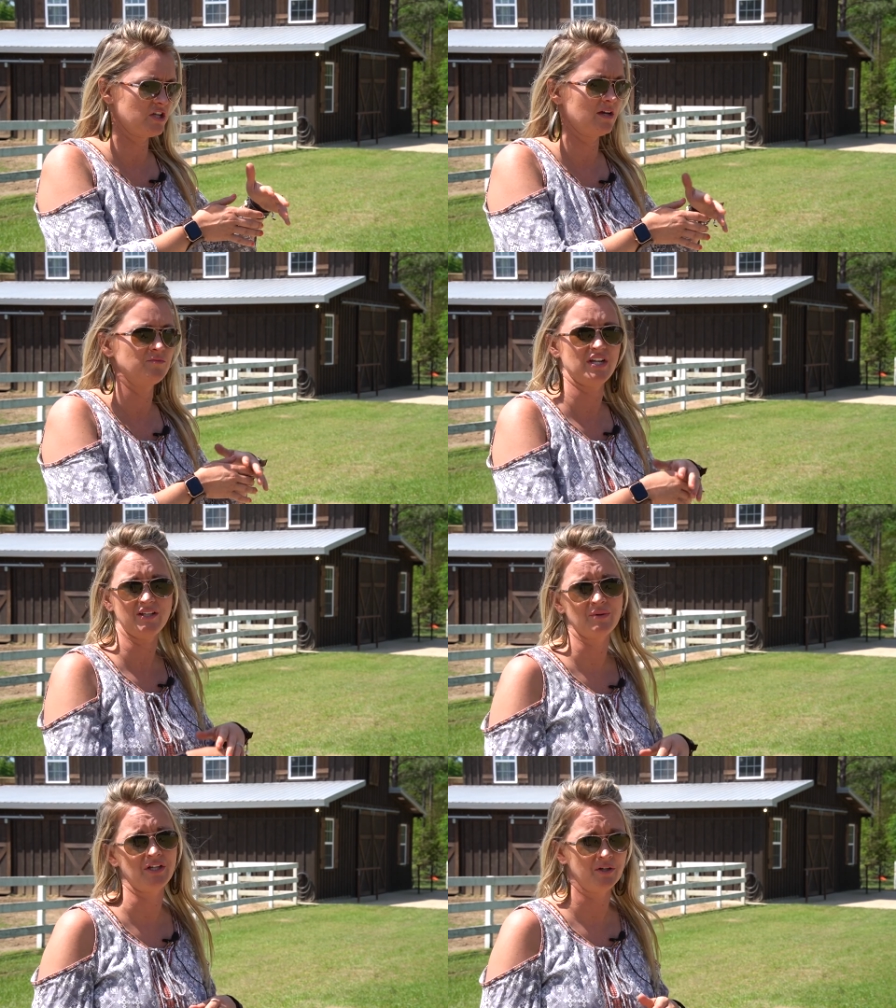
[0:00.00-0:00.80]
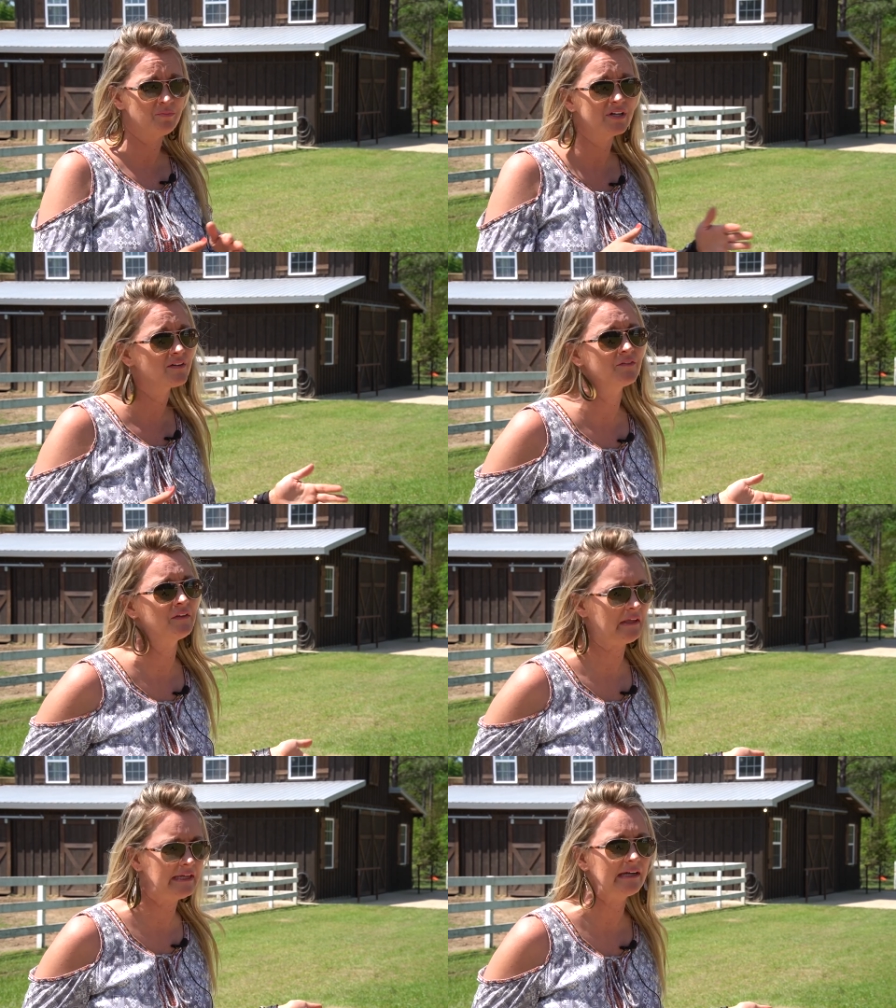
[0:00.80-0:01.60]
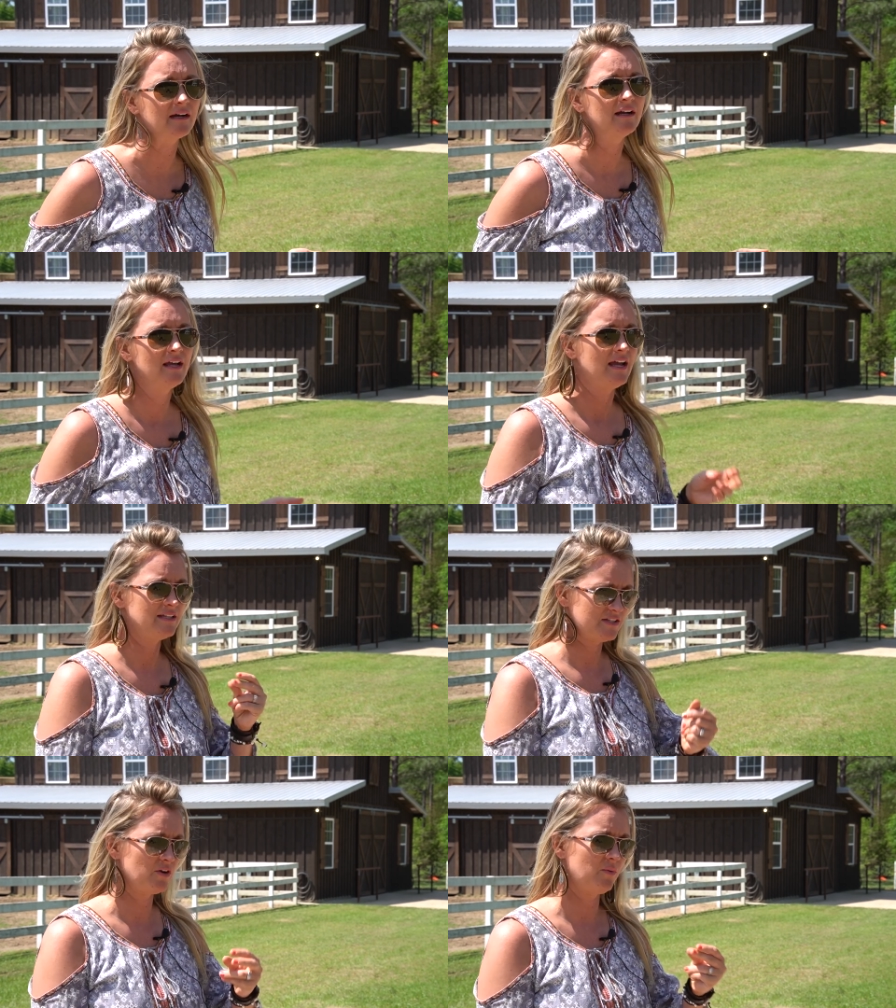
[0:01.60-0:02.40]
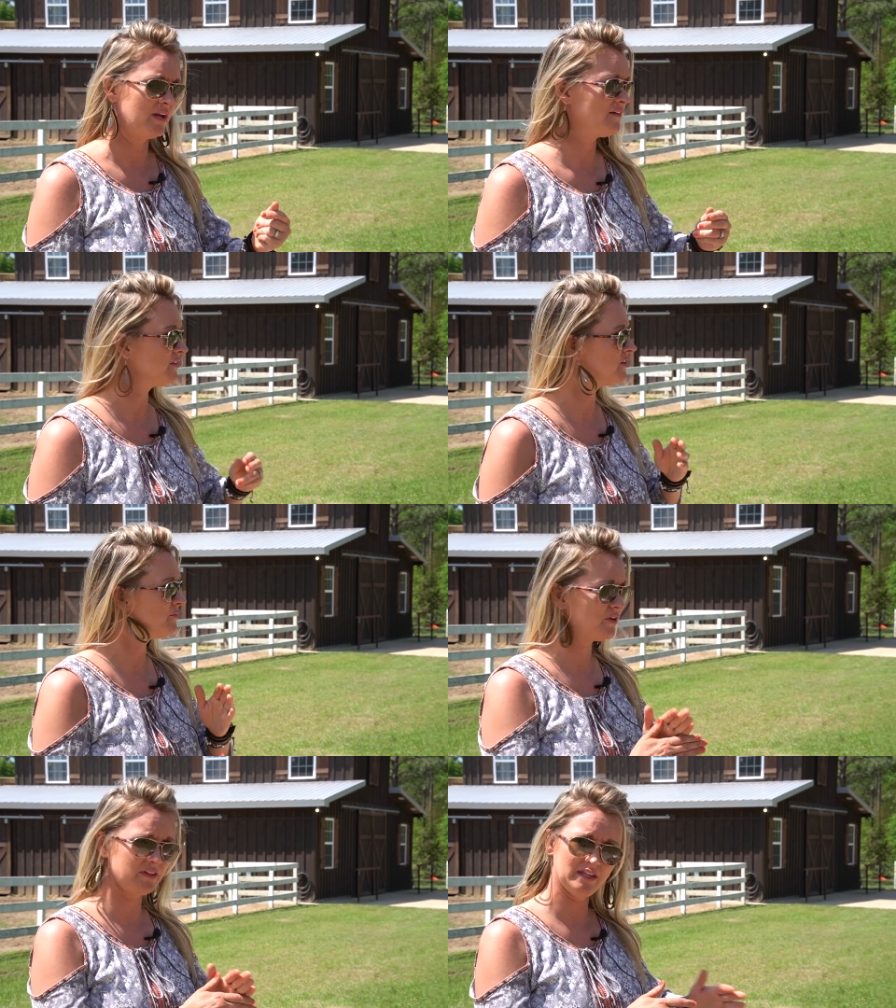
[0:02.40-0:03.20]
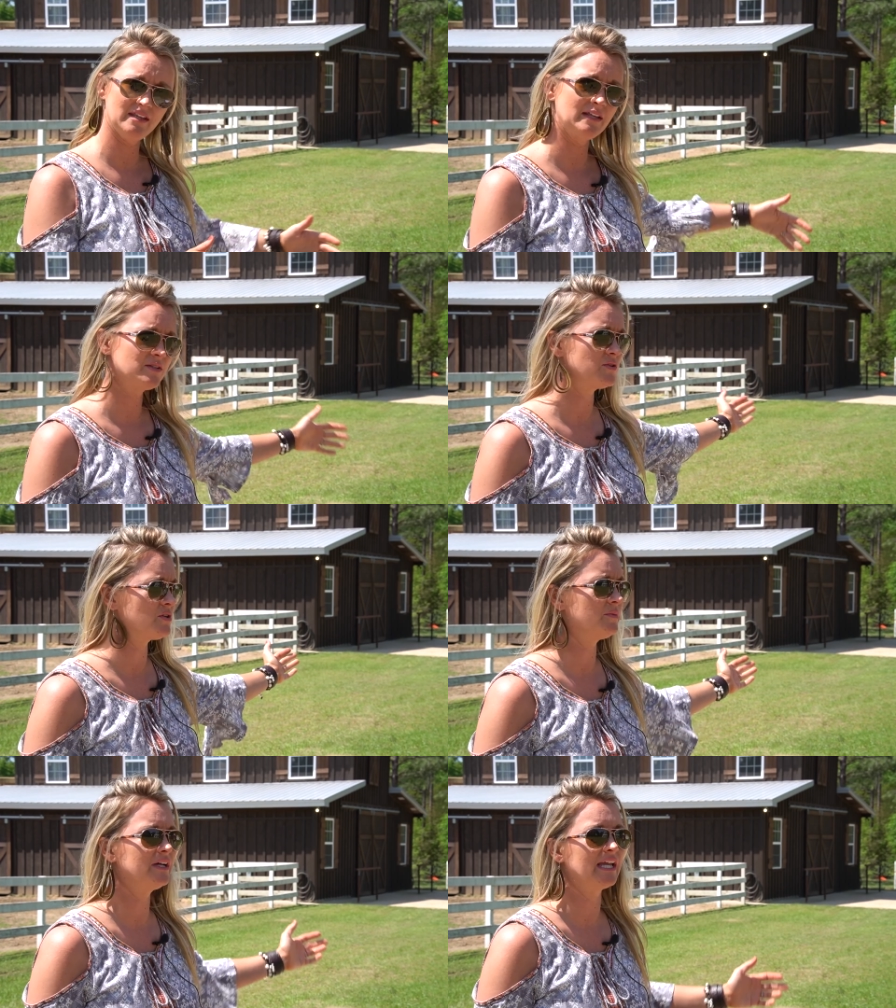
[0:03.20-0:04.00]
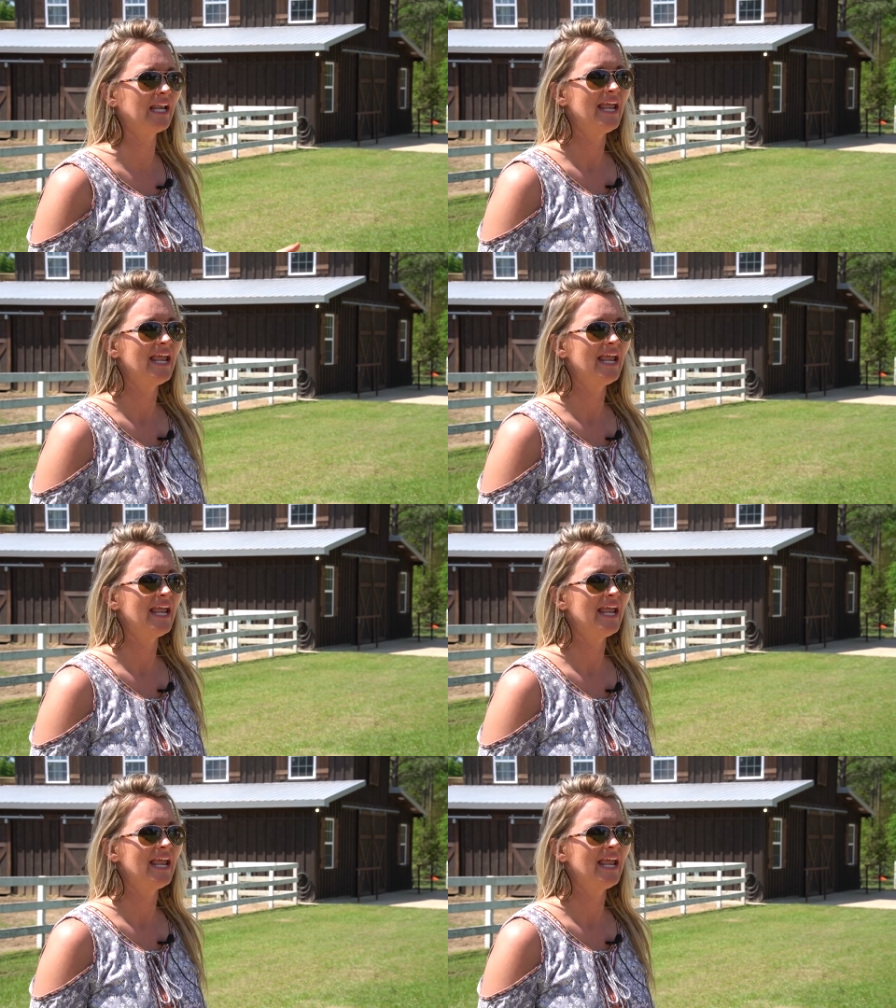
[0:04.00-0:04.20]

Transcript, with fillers: come January, you're booking for the year. Yeah. And so whatever you book then, that's what you're booking.